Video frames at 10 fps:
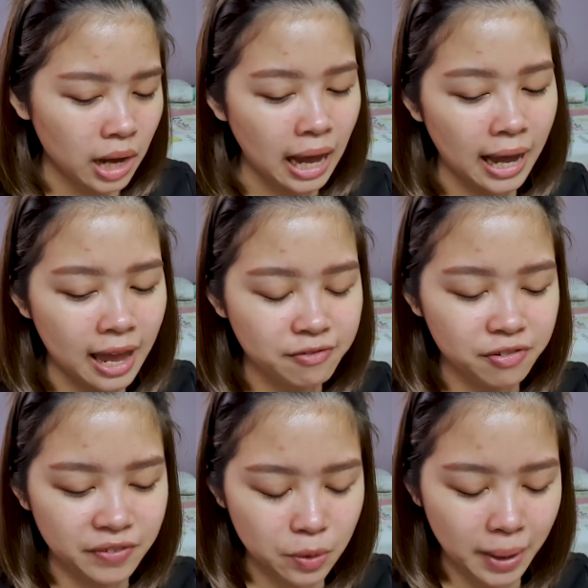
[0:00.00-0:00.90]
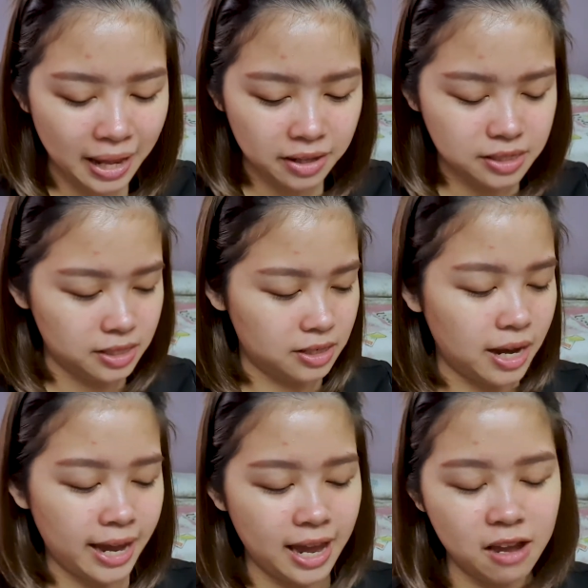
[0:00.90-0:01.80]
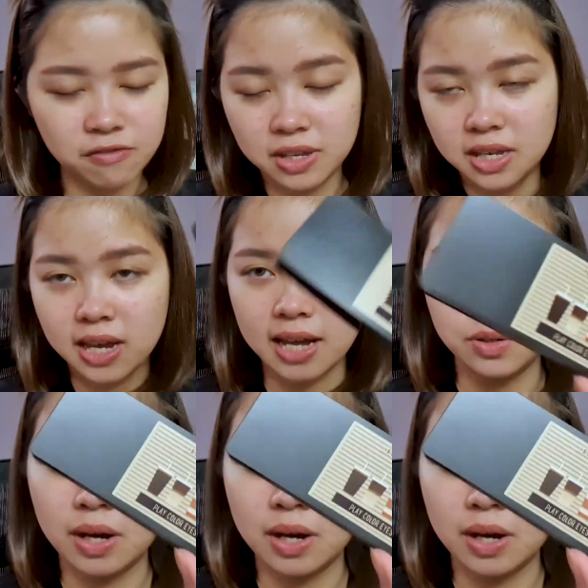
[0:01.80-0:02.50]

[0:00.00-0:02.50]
I have a few palettes here. I have the Etude